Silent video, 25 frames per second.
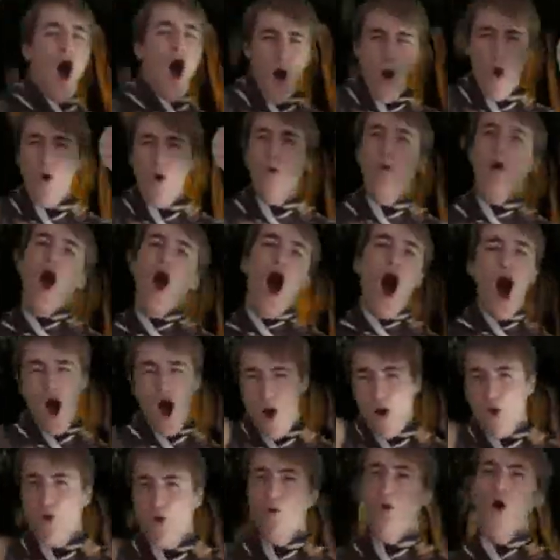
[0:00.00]
Oh,
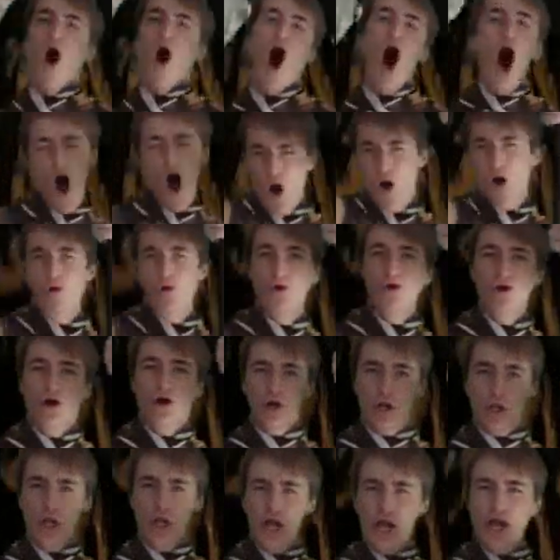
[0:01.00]
oh, oh!
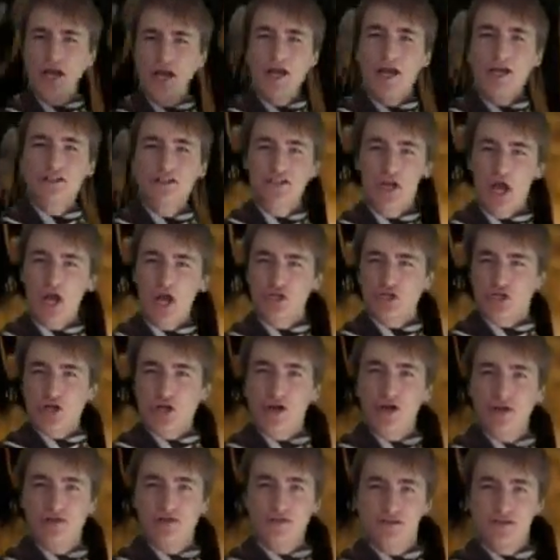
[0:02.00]
Cleaning
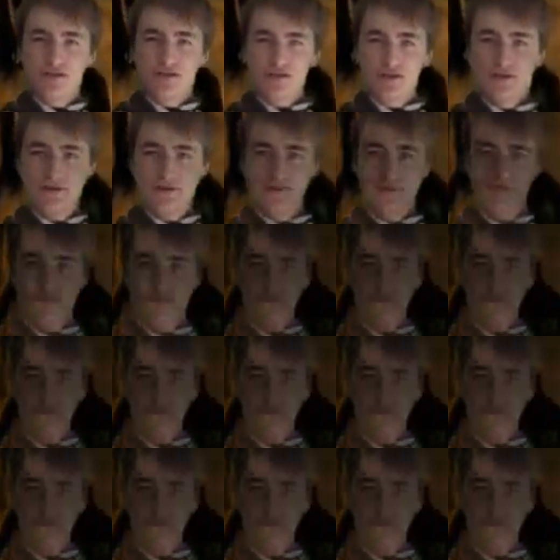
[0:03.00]
dishes!